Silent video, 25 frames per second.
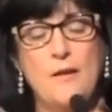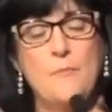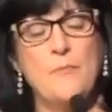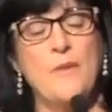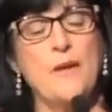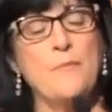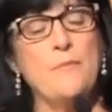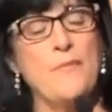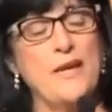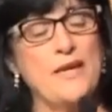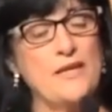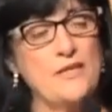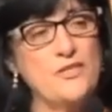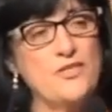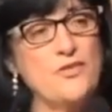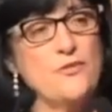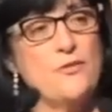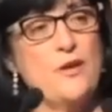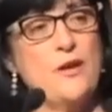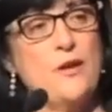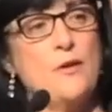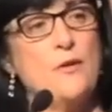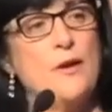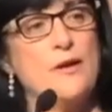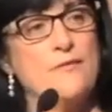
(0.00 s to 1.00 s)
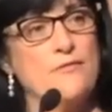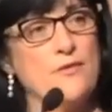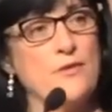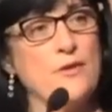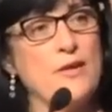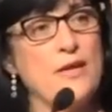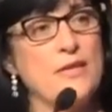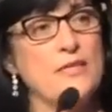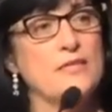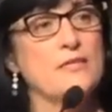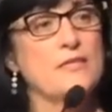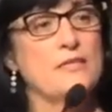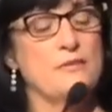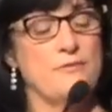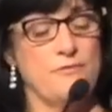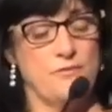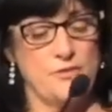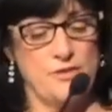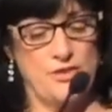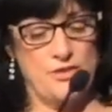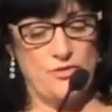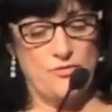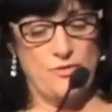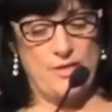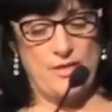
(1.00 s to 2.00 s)
My manager, however, had a
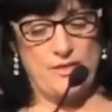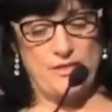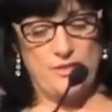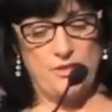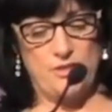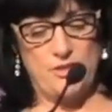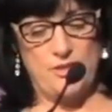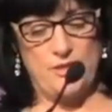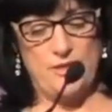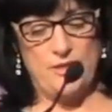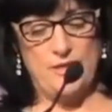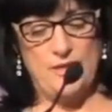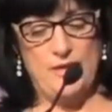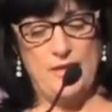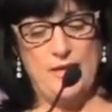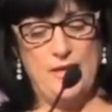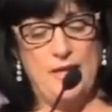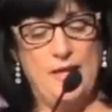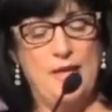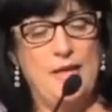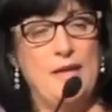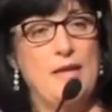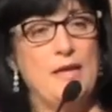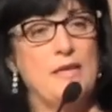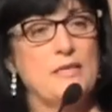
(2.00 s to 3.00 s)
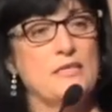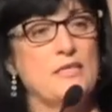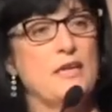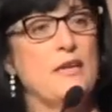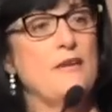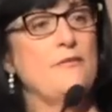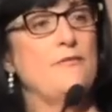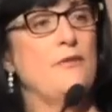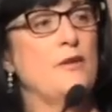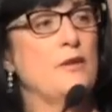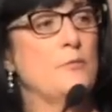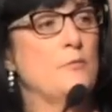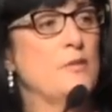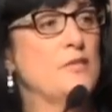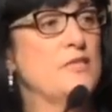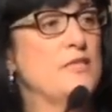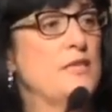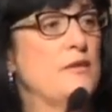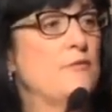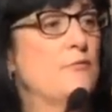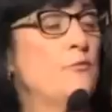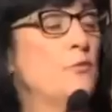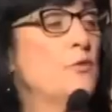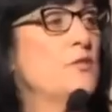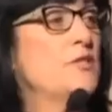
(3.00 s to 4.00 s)
different strategy. And I found
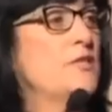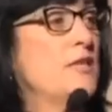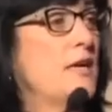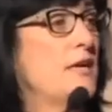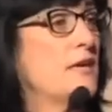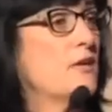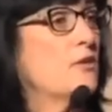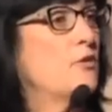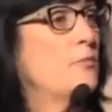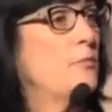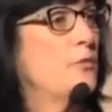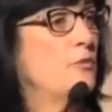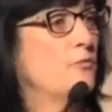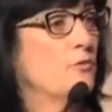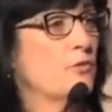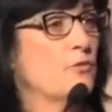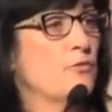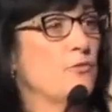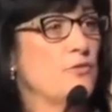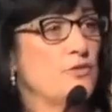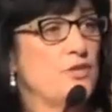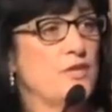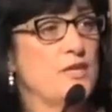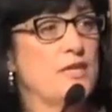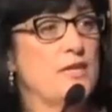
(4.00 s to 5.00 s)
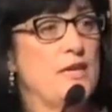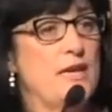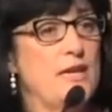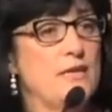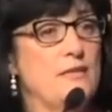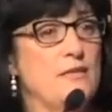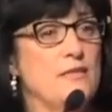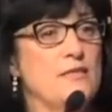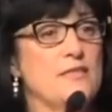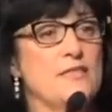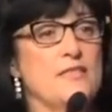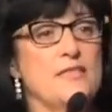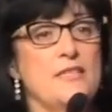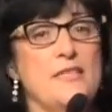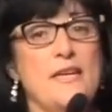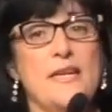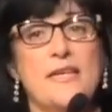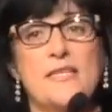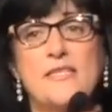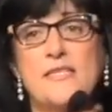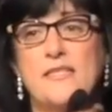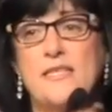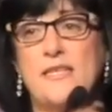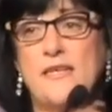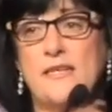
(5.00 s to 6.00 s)
myself one day I could be recruiting an analyst, the
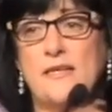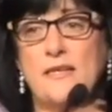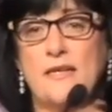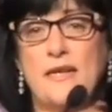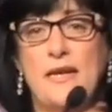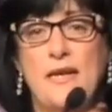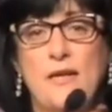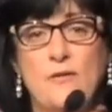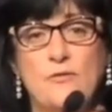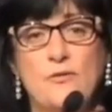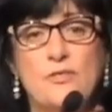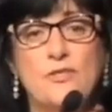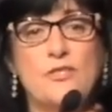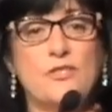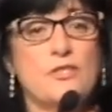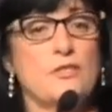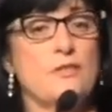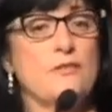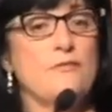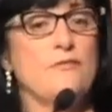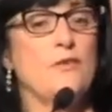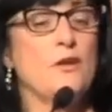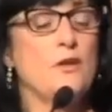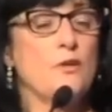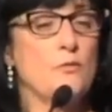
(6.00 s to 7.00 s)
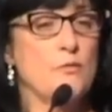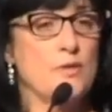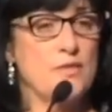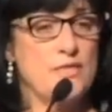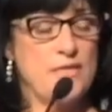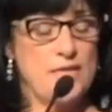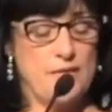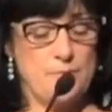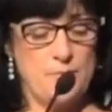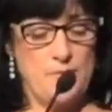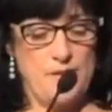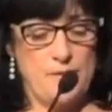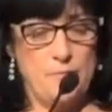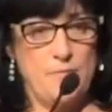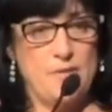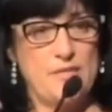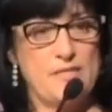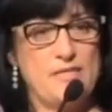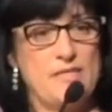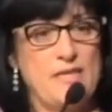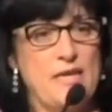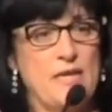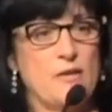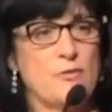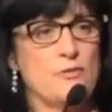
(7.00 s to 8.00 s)
next day an accountant, and the following day it might be a
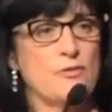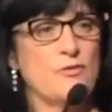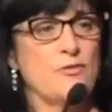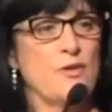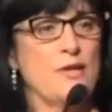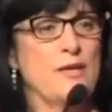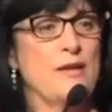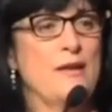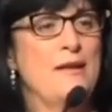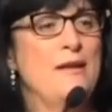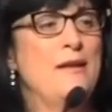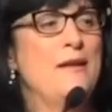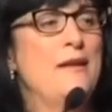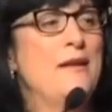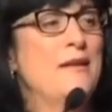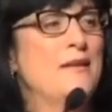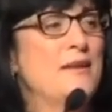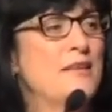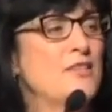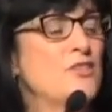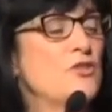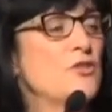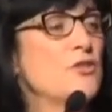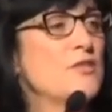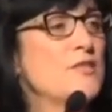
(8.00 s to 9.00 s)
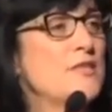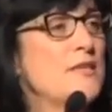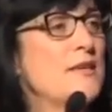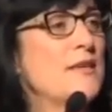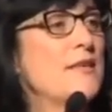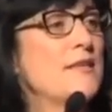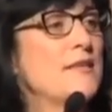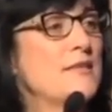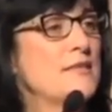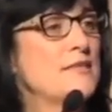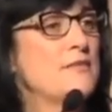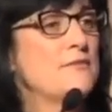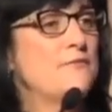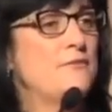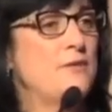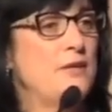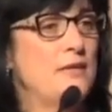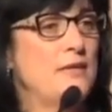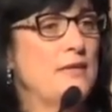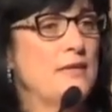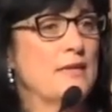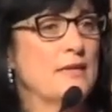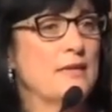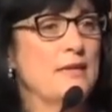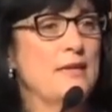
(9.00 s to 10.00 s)
secretary. And I just had this
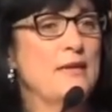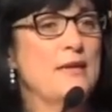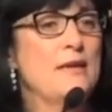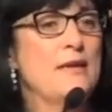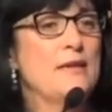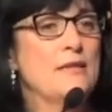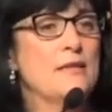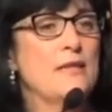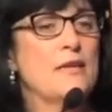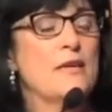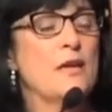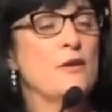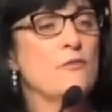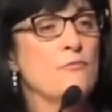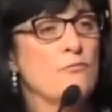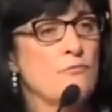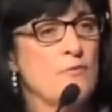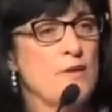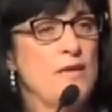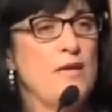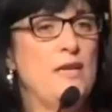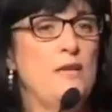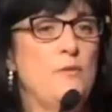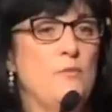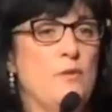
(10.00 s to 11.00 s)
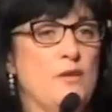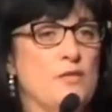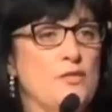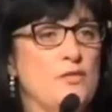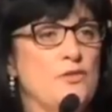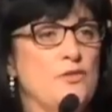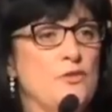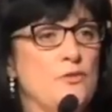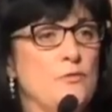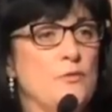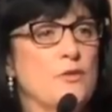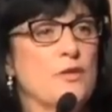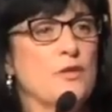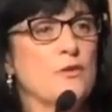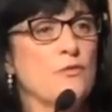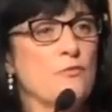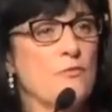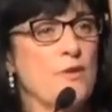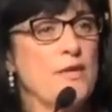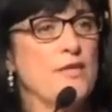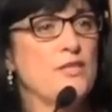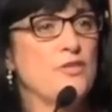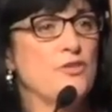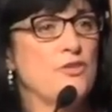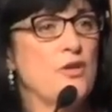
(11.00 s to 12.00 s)
feeling that I really wasn't doing a
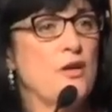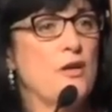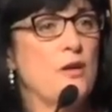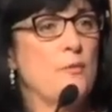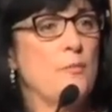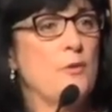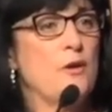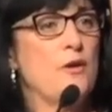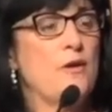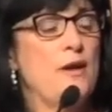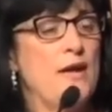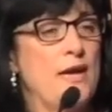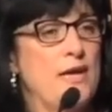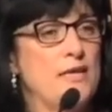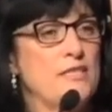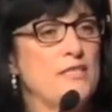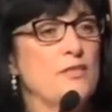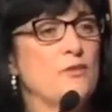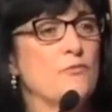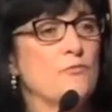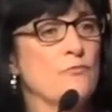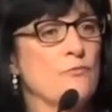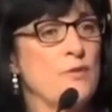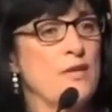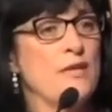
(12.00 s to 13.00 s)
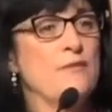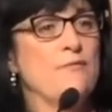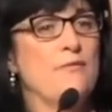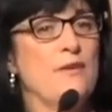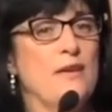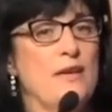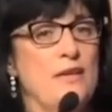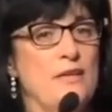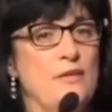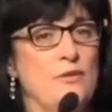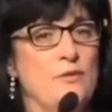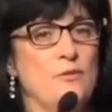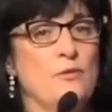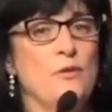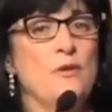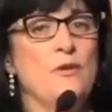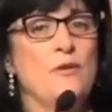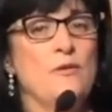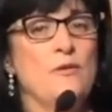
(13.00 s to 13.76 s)
great job or adding real value